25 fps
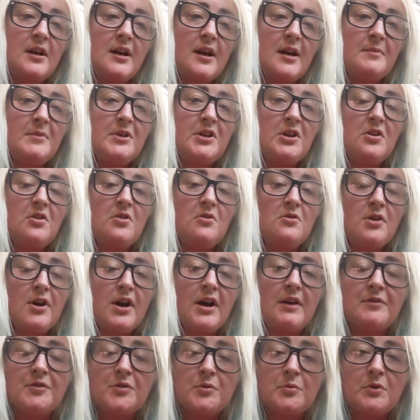I mean, you don't
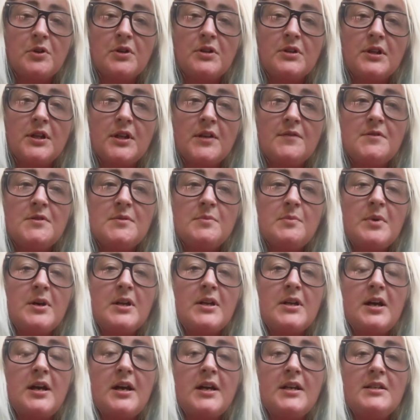have to wear gloves,
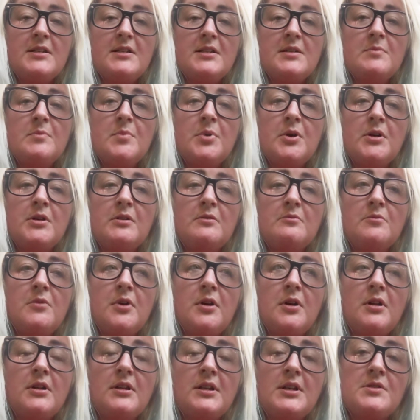but I did put
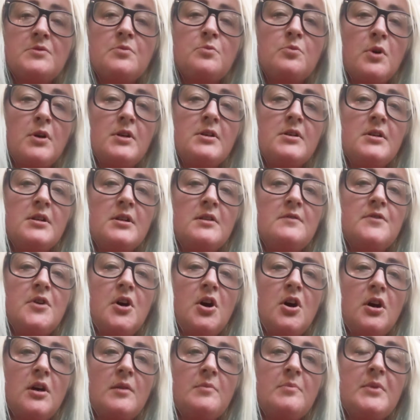at least one glove
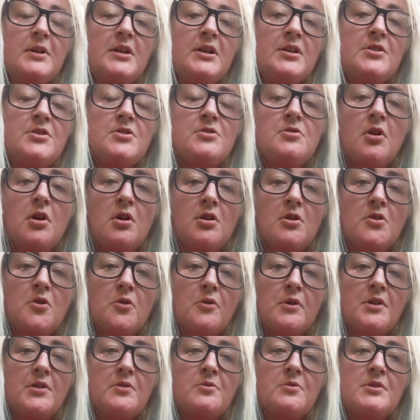on because you are
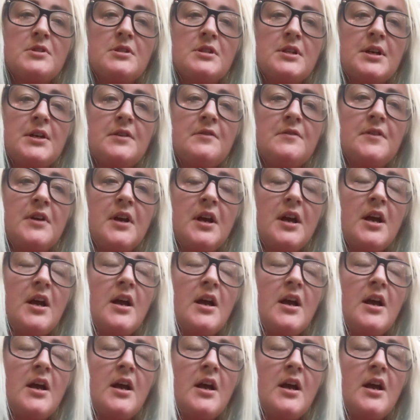going through stuff.